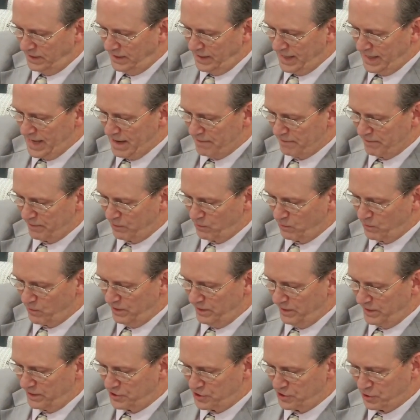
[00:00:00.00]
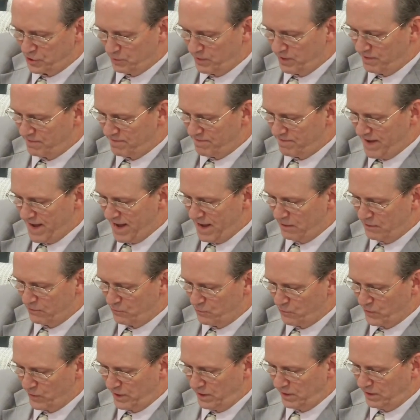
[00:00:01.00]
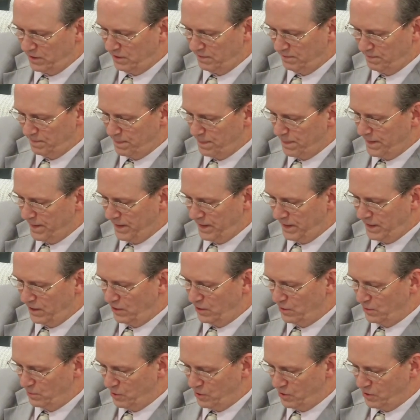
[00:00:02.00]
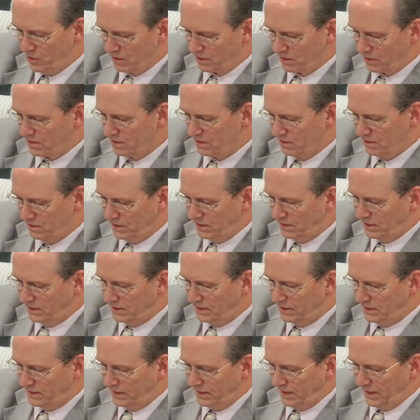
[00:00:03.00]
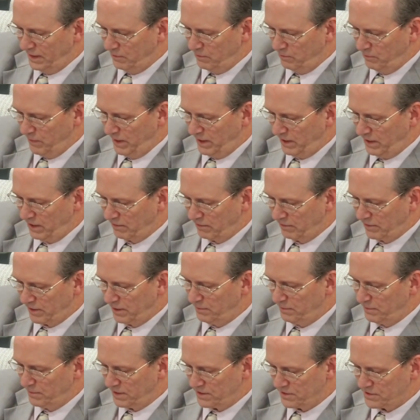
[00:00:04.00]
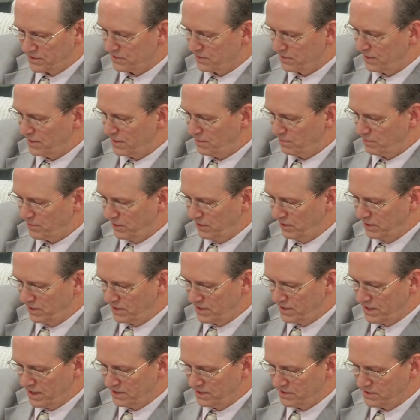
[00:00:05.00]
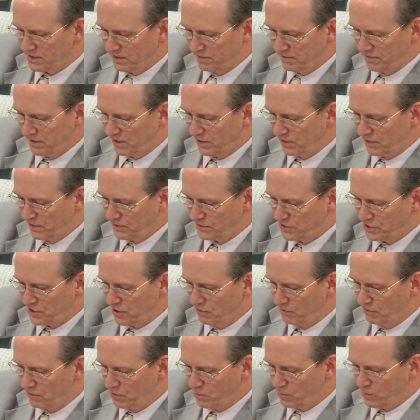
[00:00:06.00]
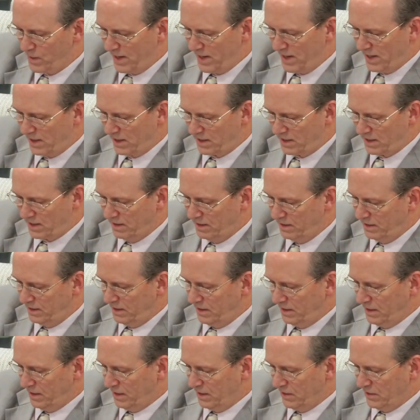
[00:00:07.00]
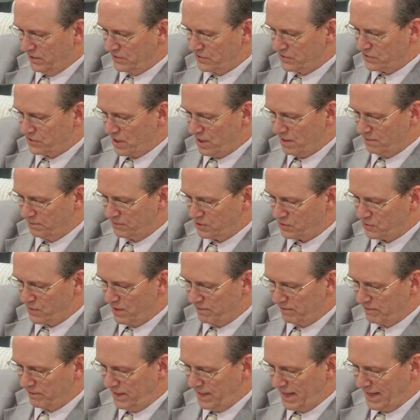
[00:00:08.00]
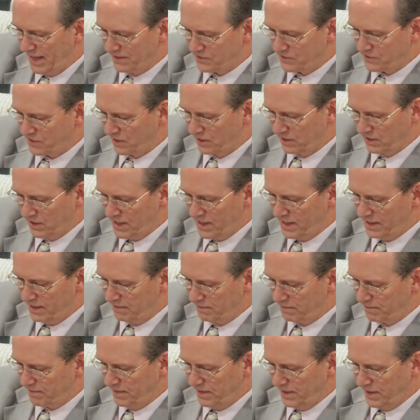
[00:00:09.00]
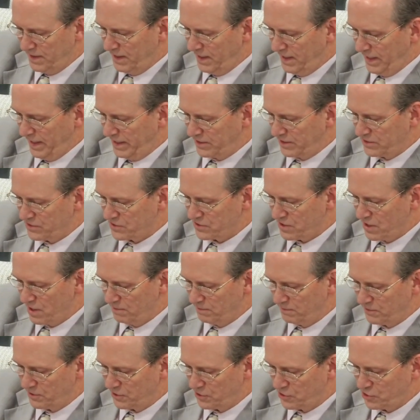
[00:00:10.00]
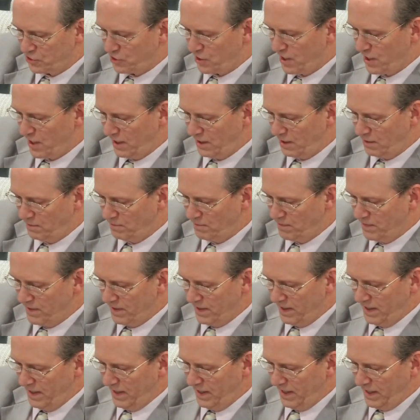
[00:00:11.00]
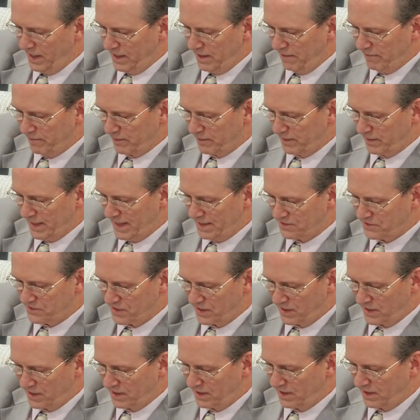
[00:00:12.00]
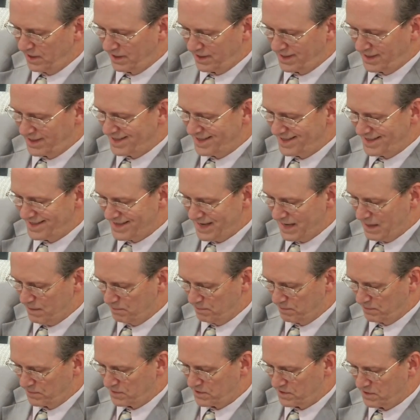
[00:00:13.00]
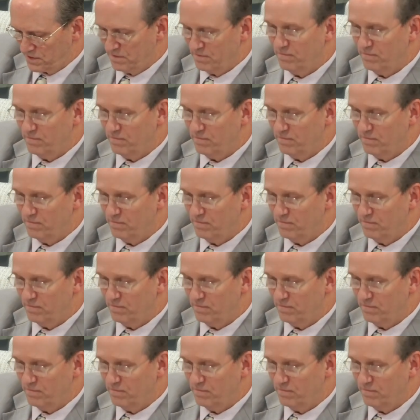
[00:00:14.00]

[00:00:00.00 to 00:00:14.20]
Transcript: every one that shall be found written in the book. And many of them that sleep in the dust of the earth shall awake, some to everlasting life, and some to shame and everlasting contempt.